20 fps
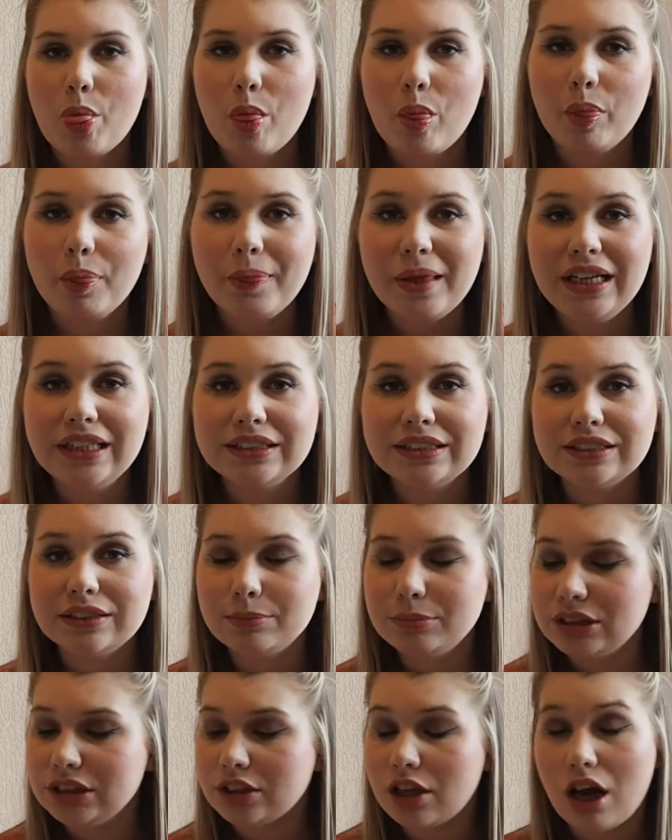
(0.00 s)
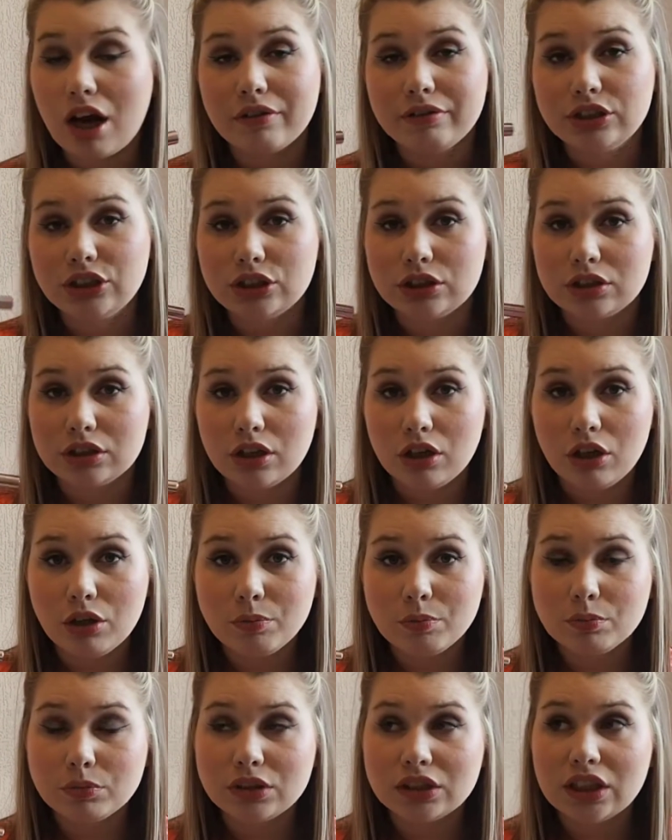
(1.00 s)
This mascara just
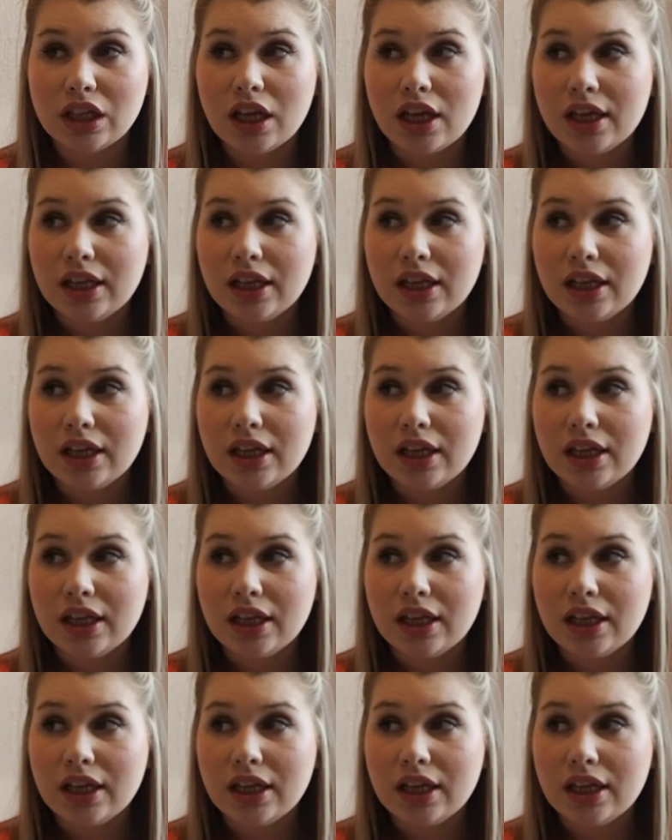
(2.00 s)
clumped.